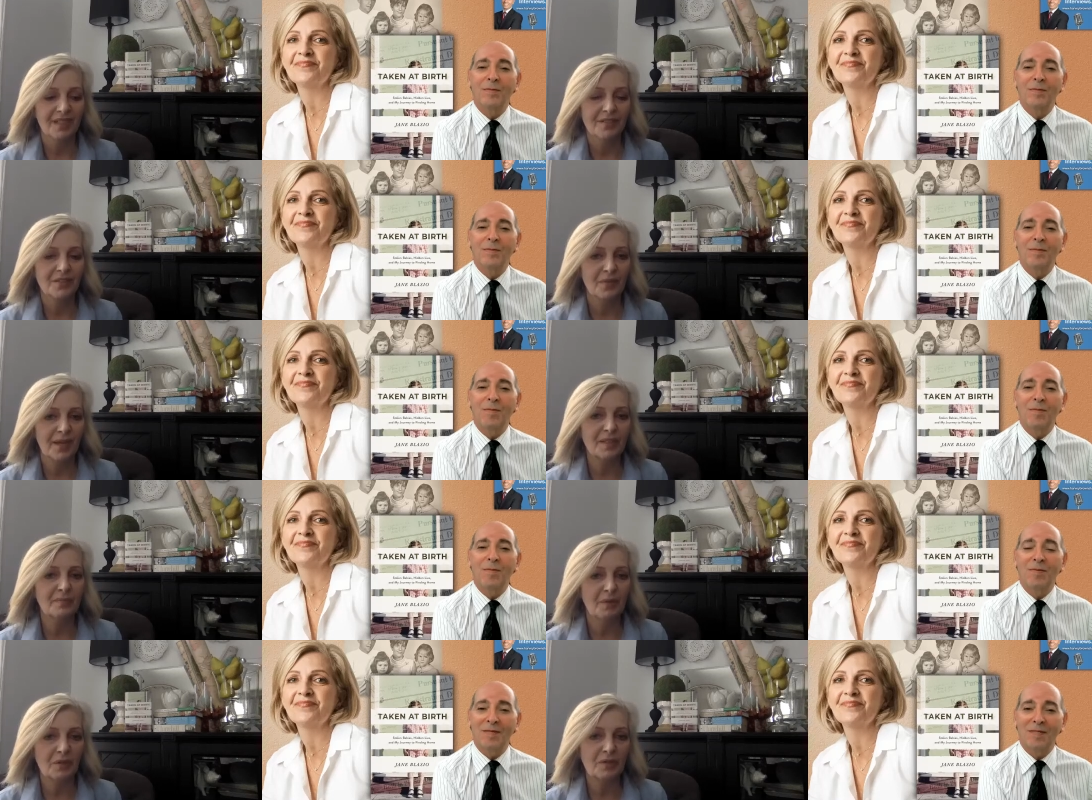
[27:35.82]
Speaker 1: so that's
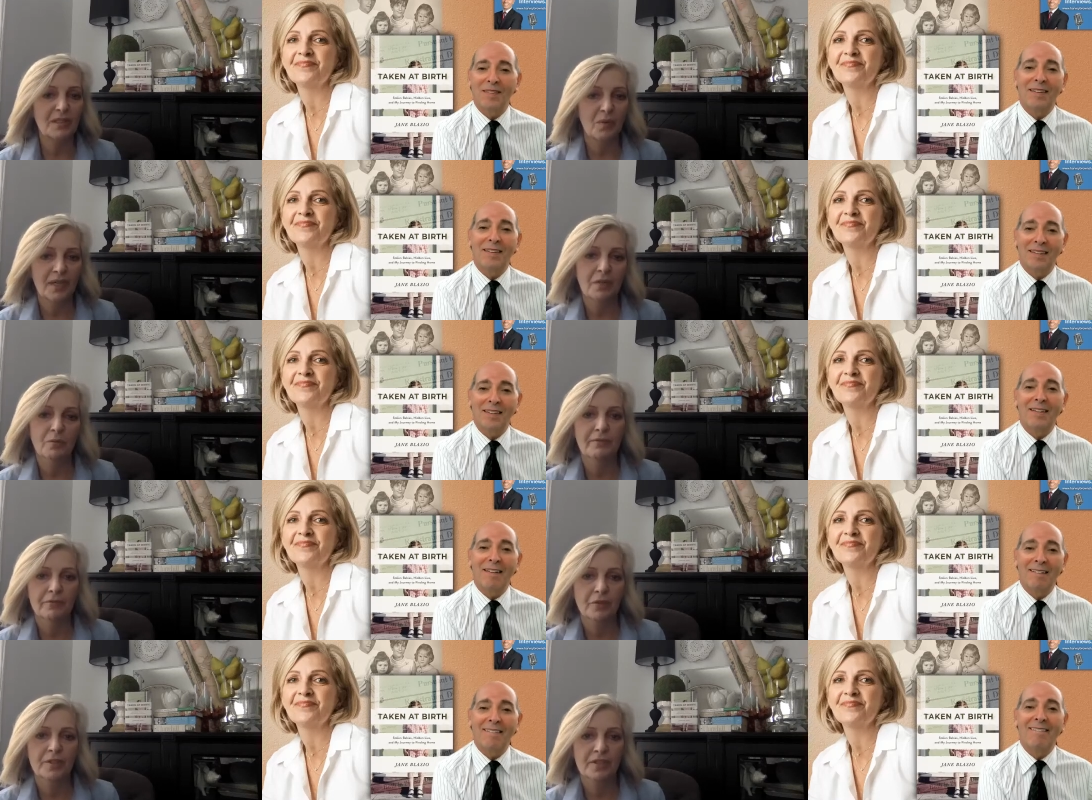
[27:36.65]
mostly what I
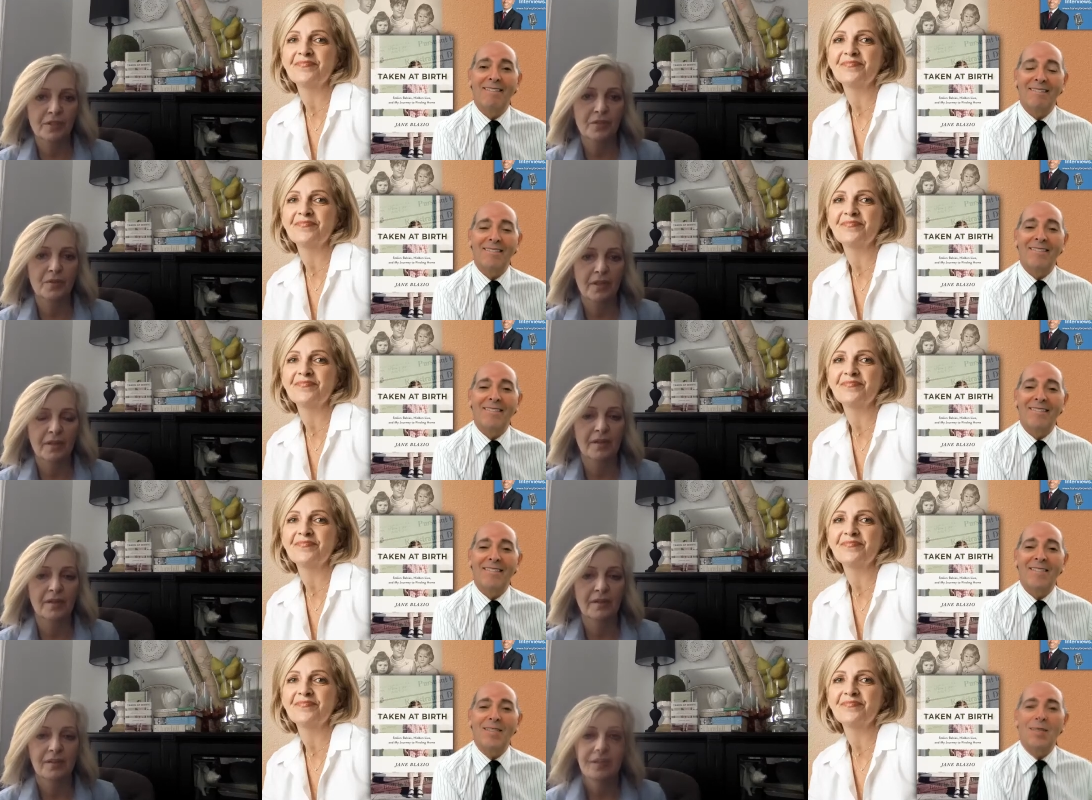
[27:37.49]
refer to
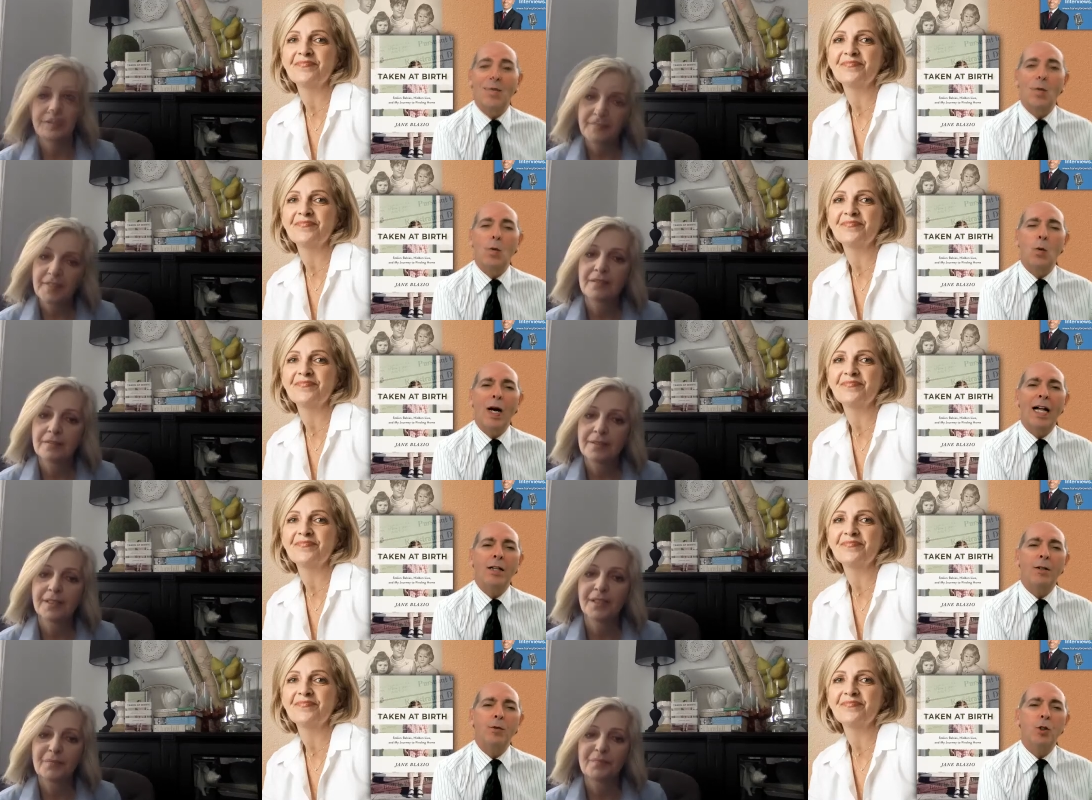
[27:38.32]
there.
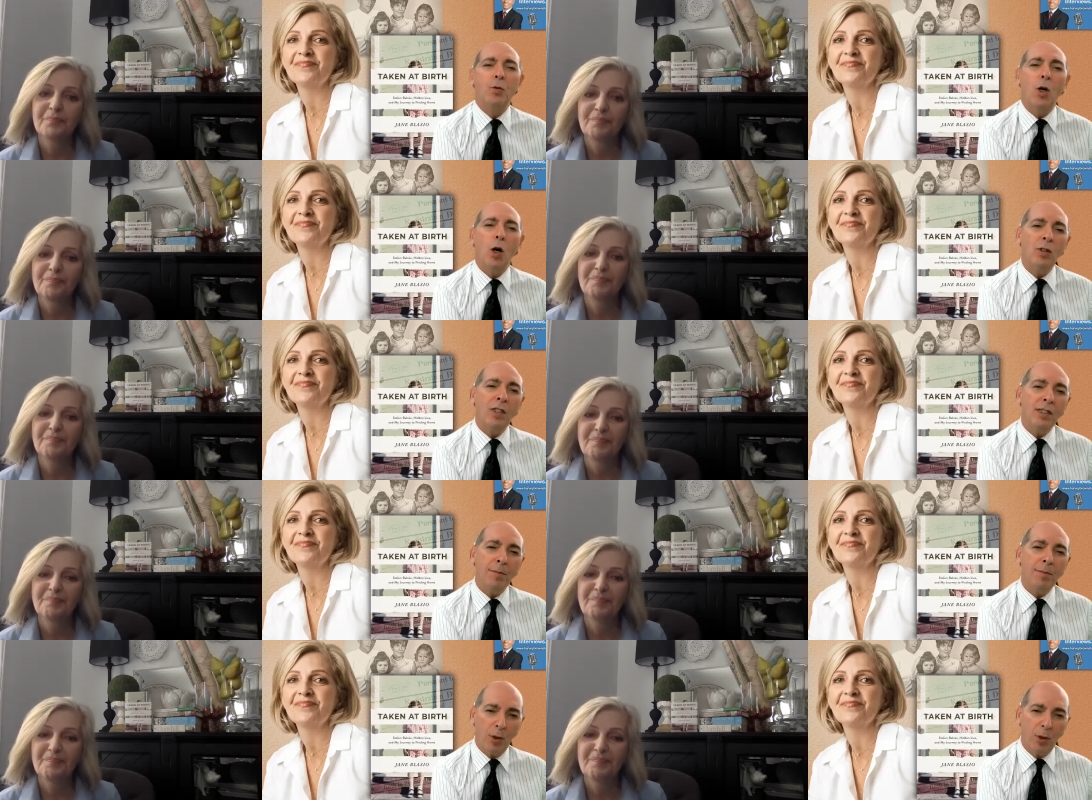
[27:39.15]
Speaker 2: Well, you wrote in the
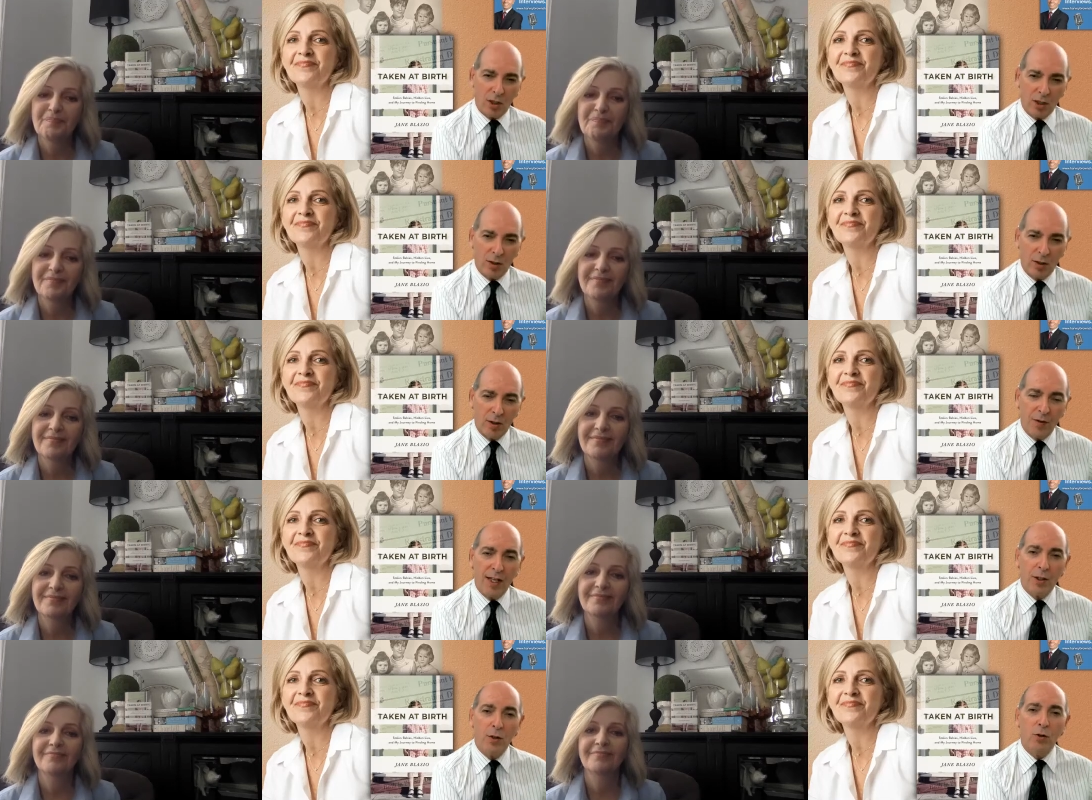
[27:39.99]
book
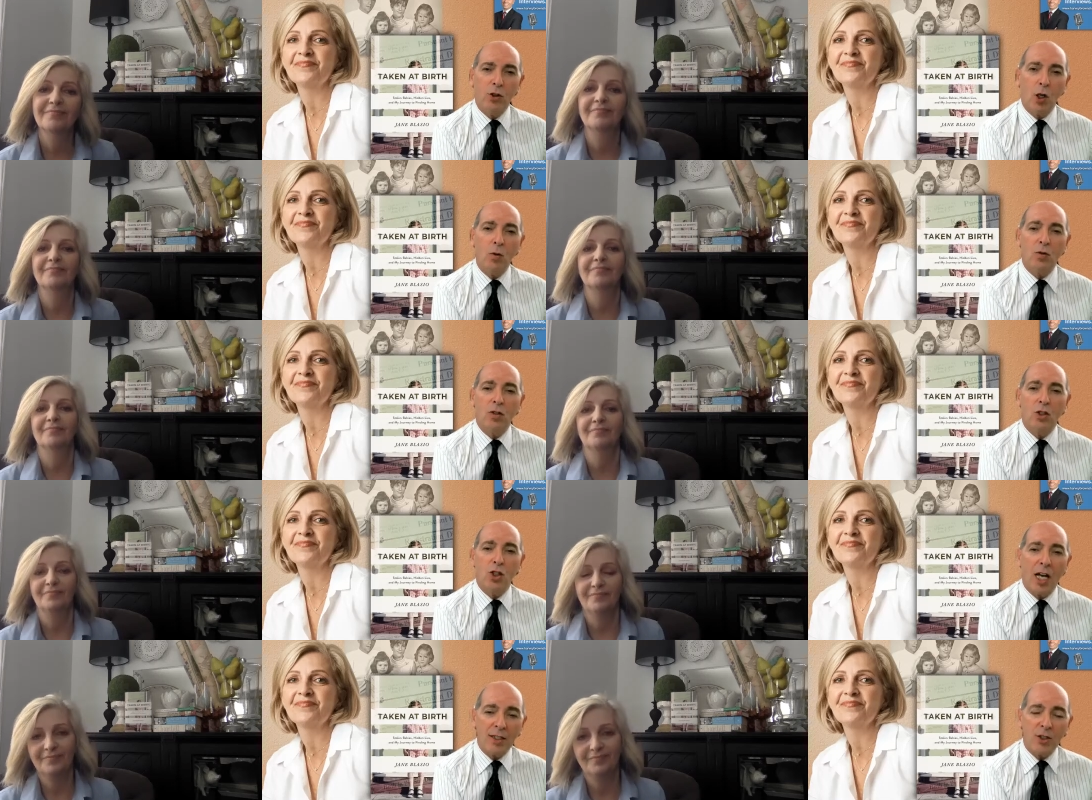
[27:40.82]
that you don't
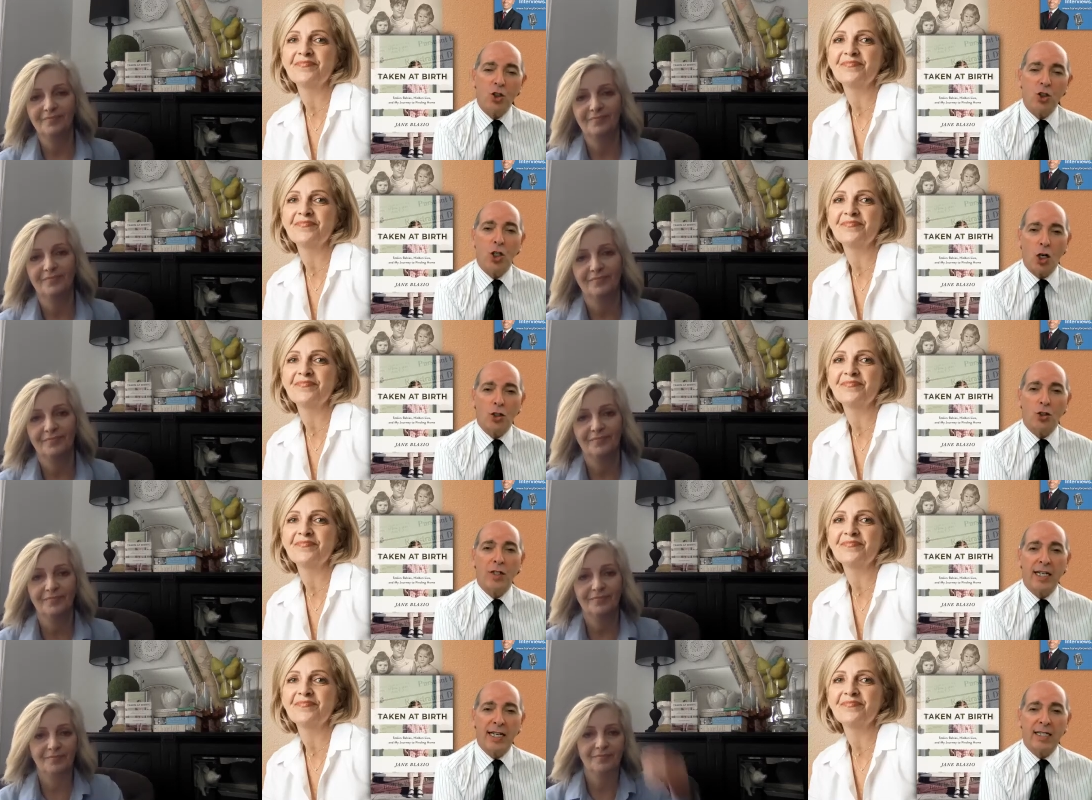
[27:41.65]
judge Dr.
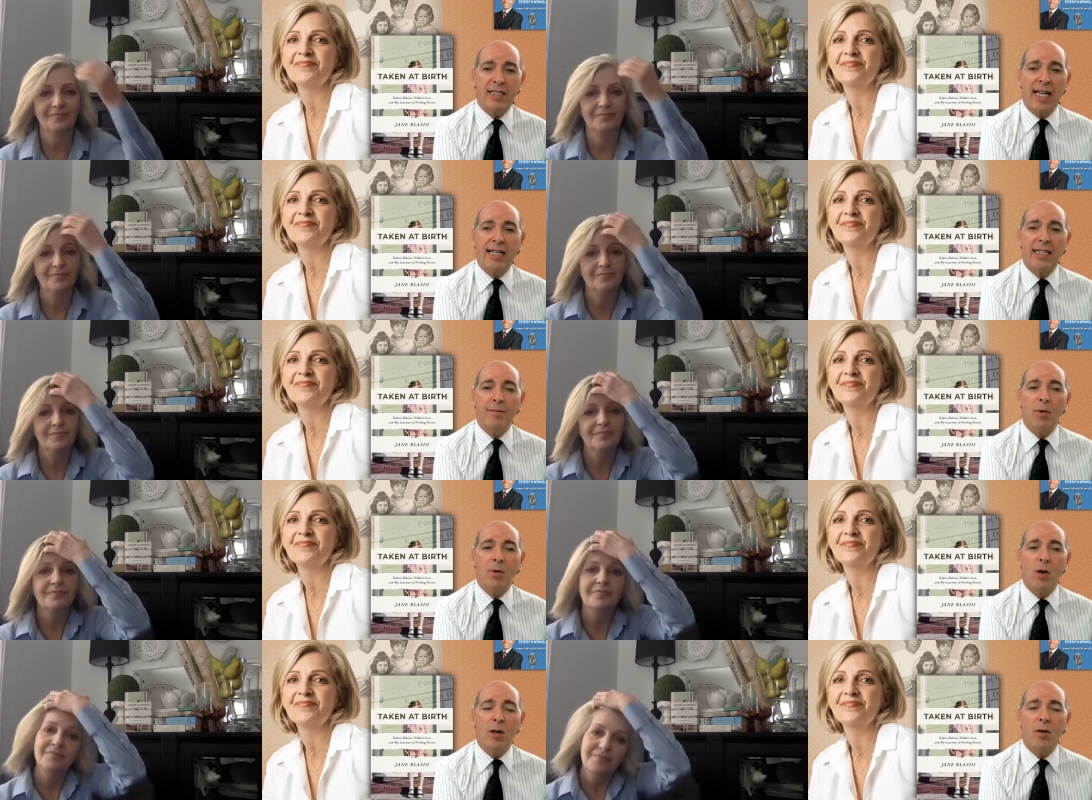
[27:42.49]
Hicks
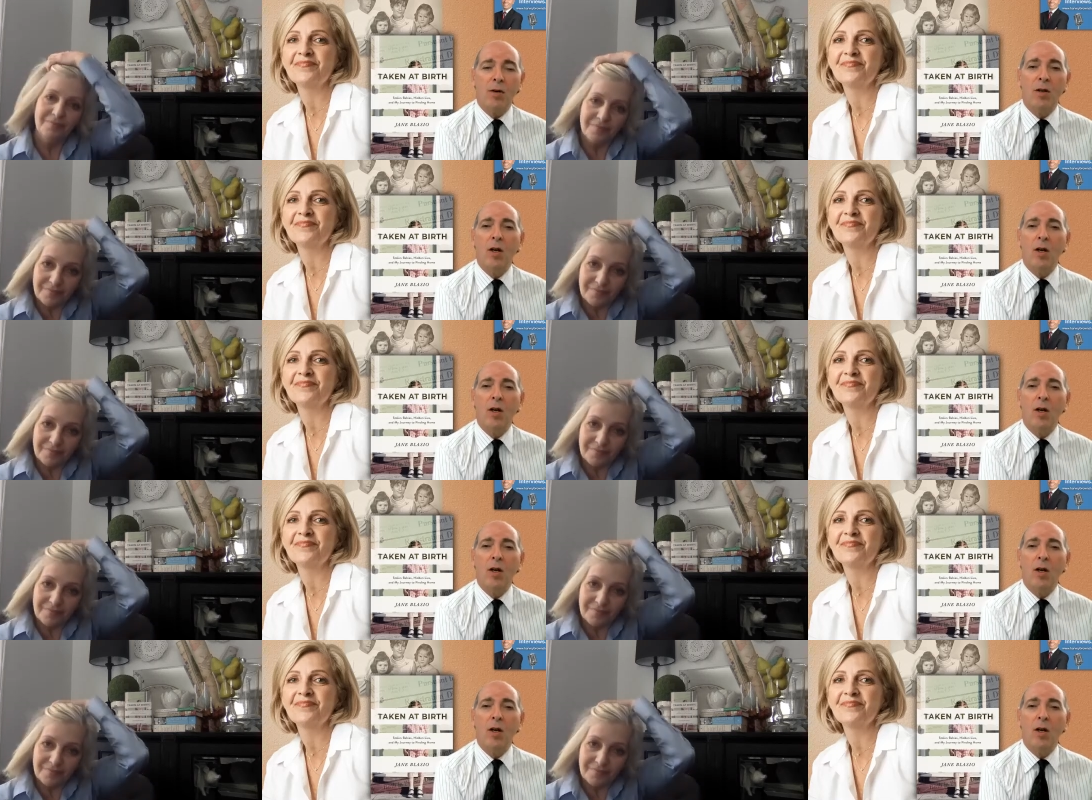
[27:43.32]
anymore.